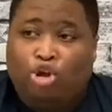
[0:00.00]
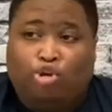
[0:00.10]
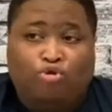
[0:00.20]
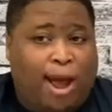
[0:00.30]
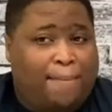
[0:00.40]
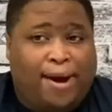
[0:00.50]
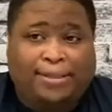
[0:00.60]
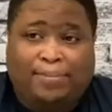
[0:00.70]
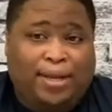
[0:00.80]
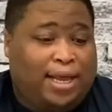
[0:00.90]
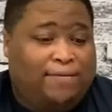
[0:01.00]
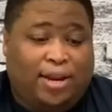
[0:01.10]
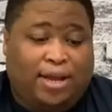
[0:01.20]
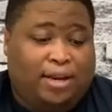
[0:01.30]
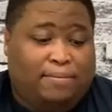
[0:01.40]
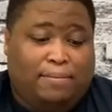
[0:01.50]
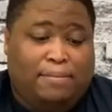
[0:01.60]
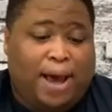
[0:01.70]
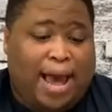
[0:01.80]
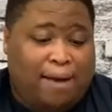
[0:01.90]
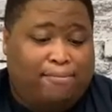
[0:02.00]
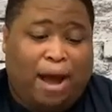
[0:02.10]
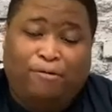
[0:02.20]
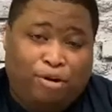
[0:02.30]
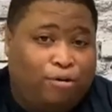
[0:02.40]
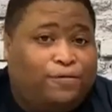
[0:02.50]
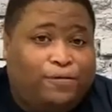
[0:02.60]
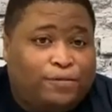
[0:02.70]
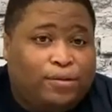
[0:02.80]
You're not about to be living under my roof,